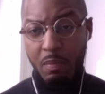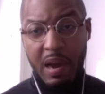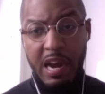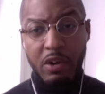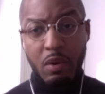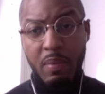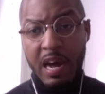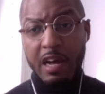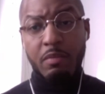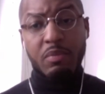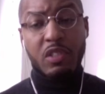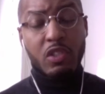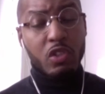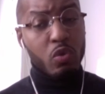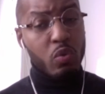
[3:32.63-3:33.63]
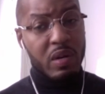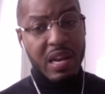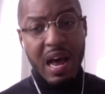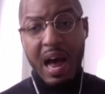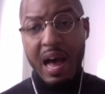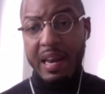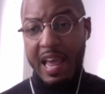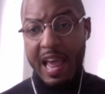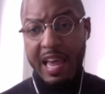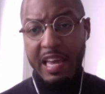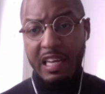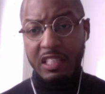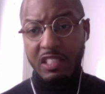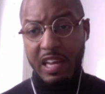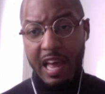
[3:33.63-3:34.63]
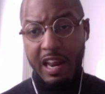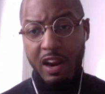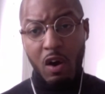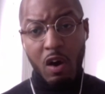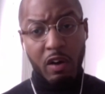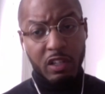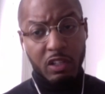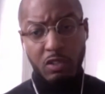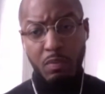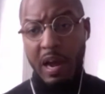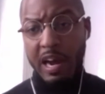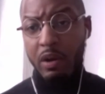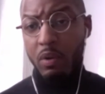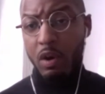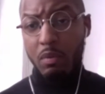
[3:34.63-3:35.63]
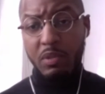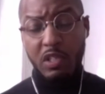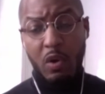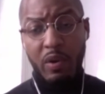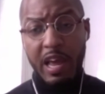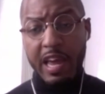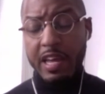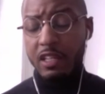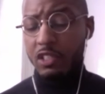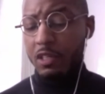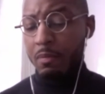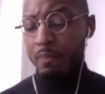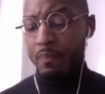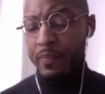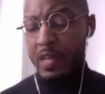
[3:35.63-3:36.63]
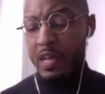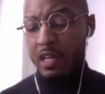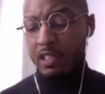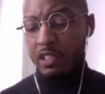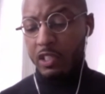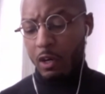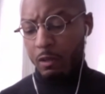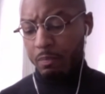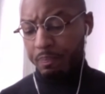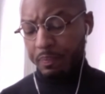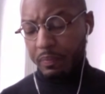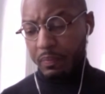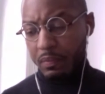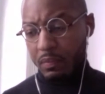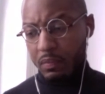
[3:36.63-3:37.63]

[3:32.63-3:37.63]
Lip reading: The microbiomes do not age at all. Those microbes don't age. So